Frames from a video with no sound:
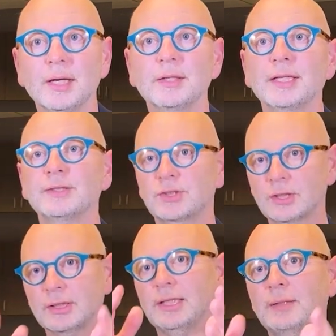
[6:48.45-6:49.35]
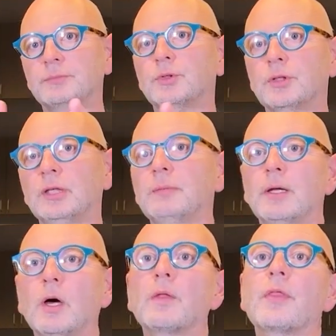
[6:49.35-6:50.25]
And then suddenly I'm talking
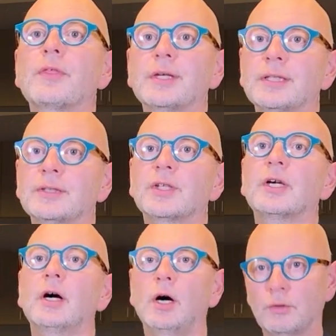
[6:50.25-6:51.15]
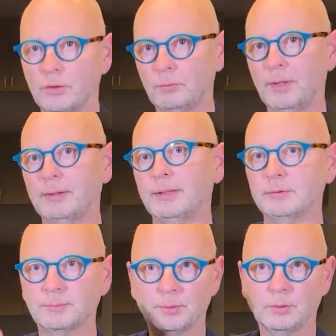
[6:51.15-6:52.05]
about other things other than where I
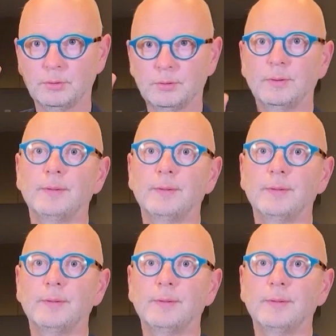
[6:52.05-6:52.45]
was born.